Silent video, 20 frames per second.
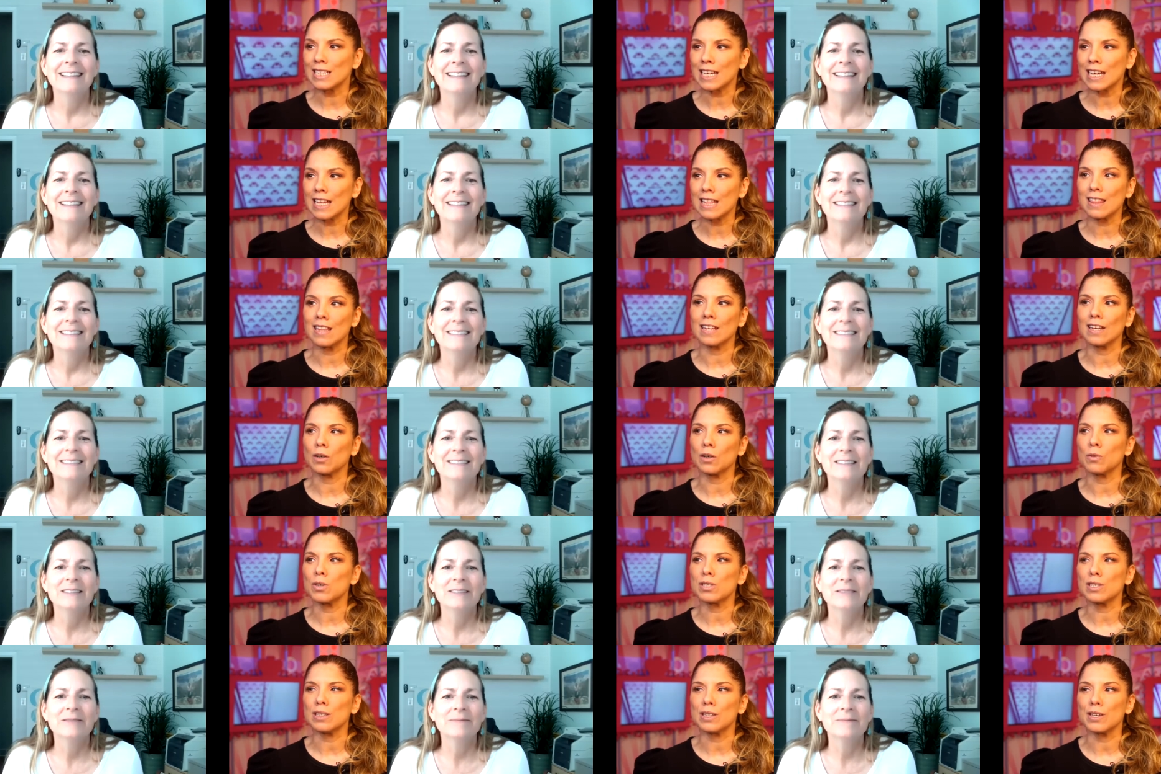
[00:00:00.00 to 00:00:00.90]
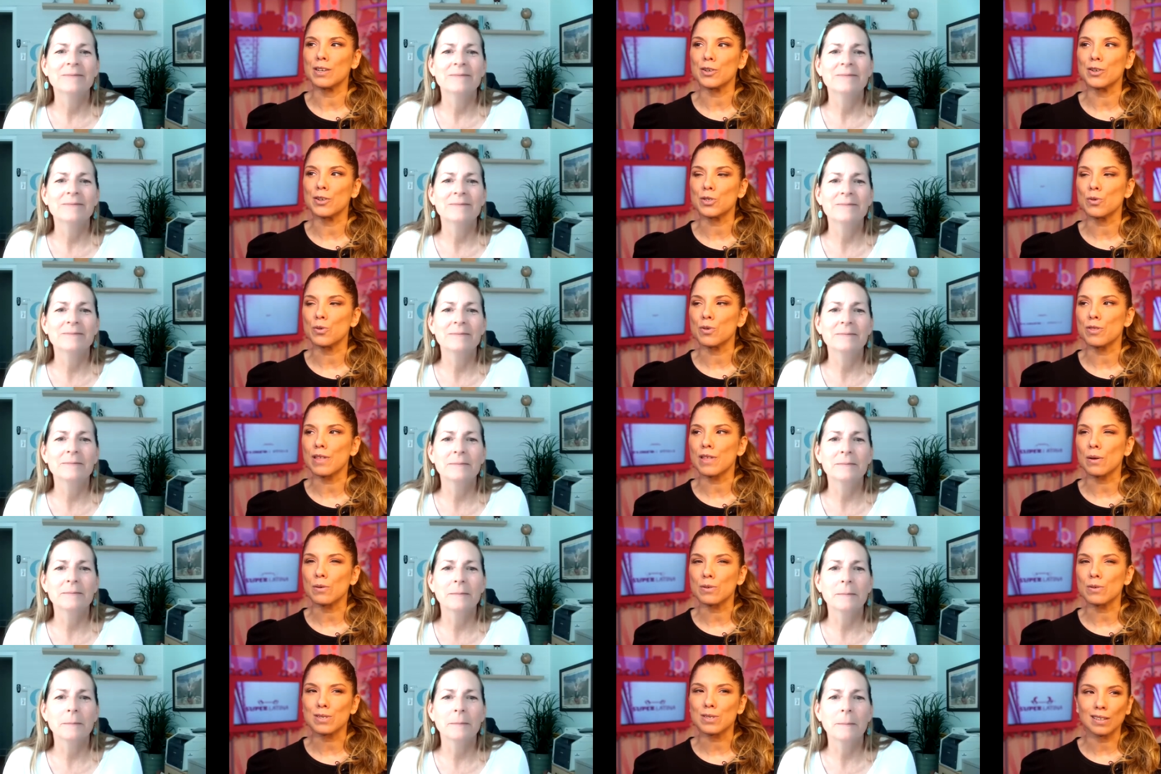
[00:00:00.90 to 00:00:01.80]
Speaker 1: I think it was in the year
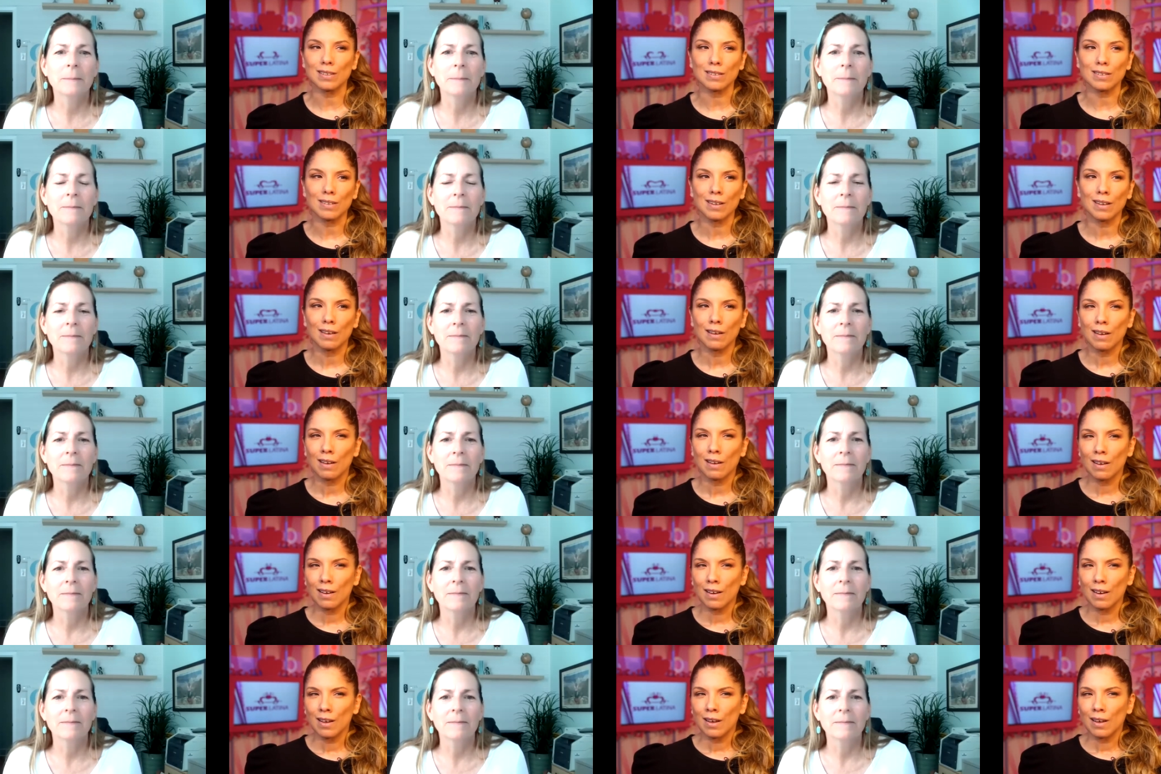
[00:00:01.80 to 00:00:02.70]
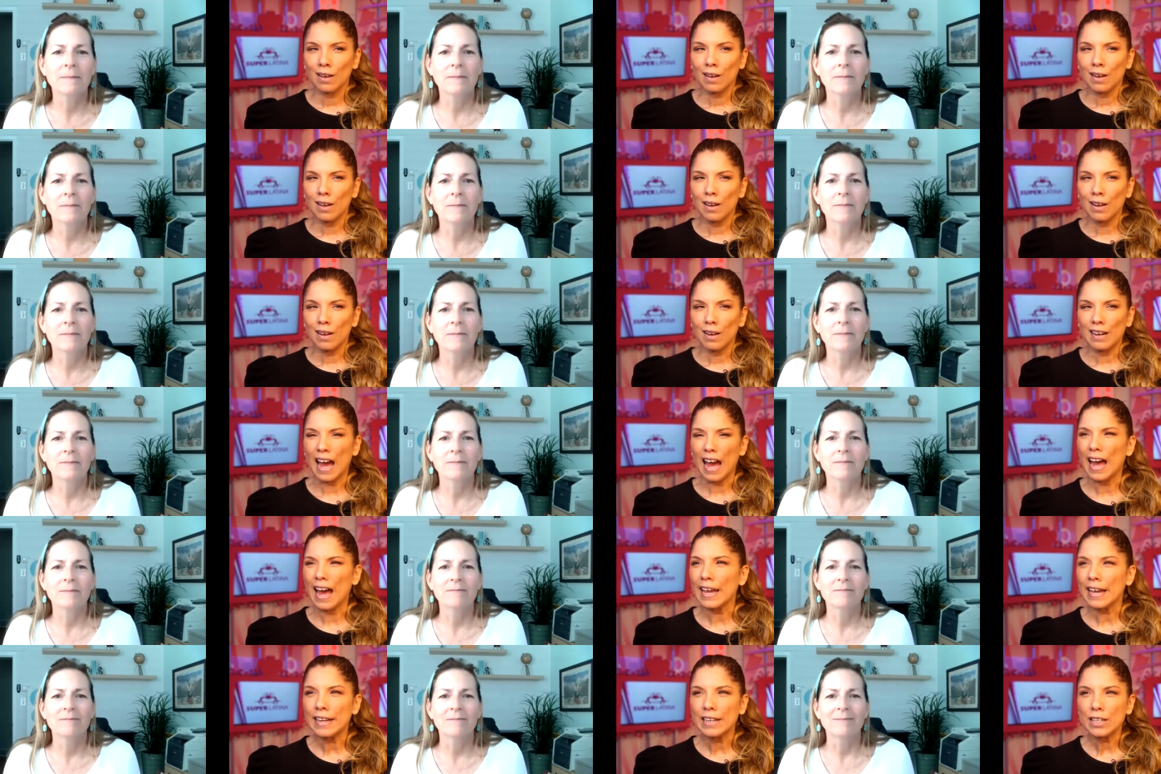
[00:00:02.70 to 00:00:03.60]

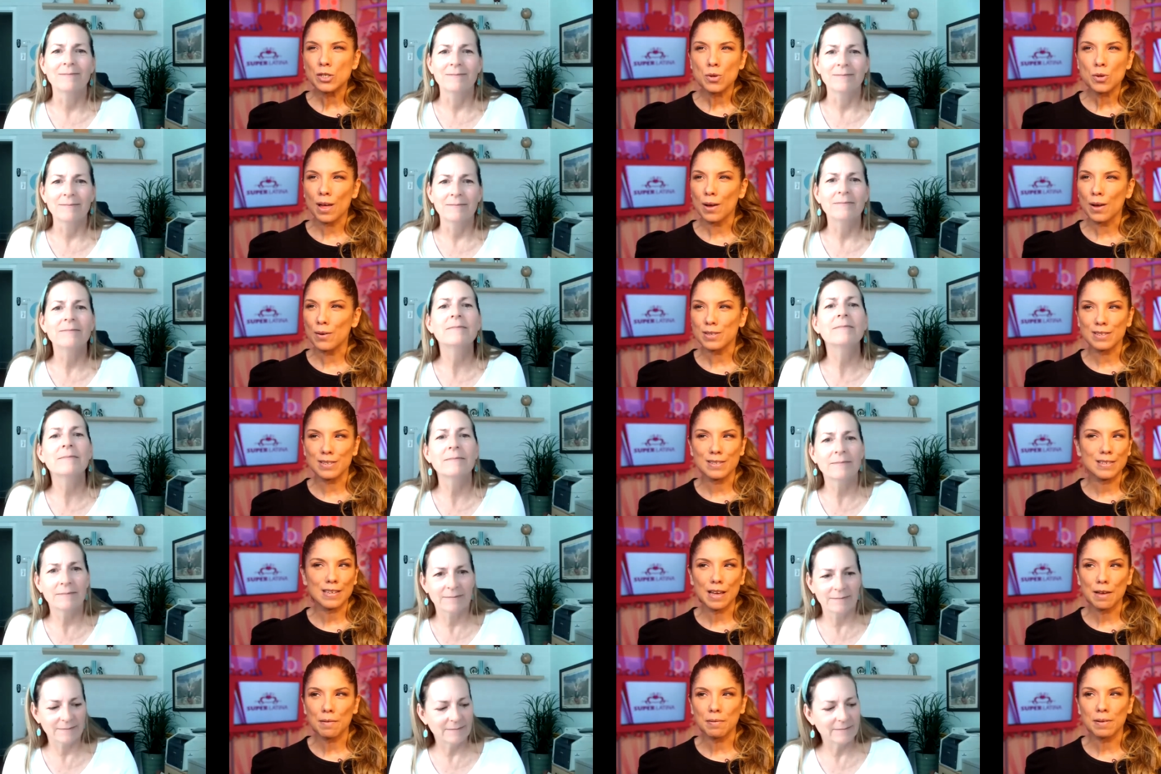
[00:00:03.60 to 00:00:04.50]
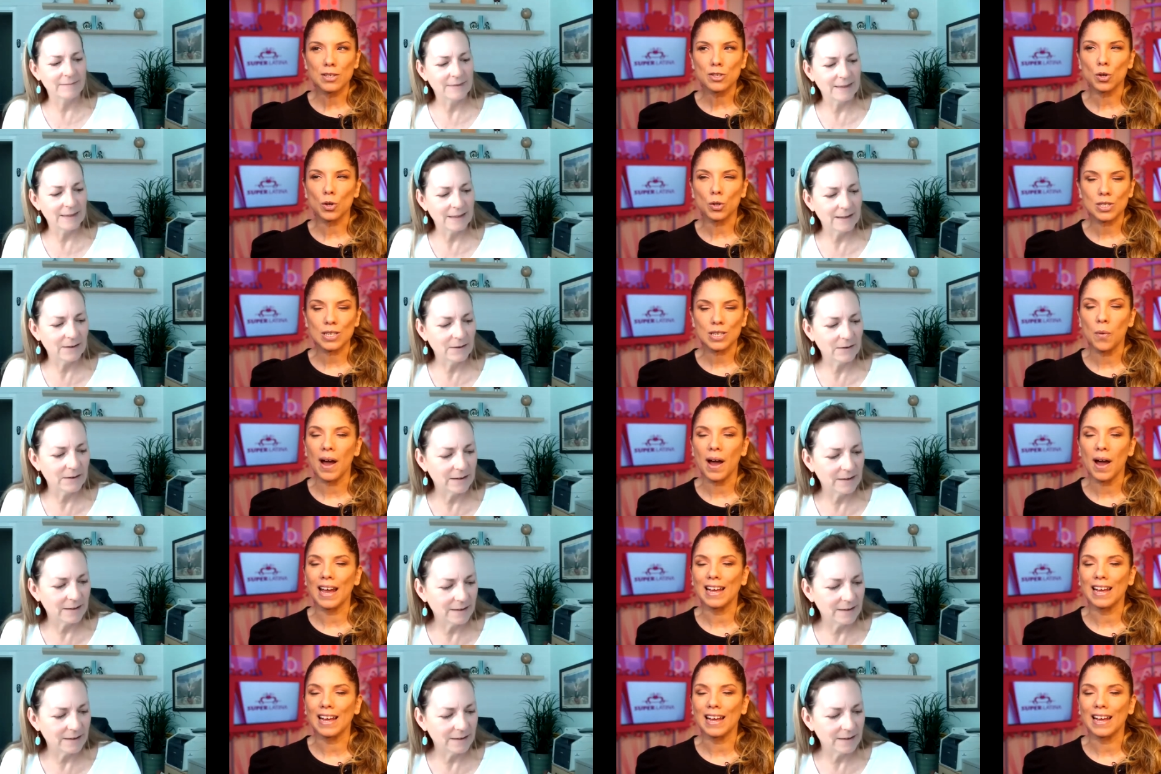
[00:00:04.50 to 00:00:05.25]
2009, 2007, so it's a while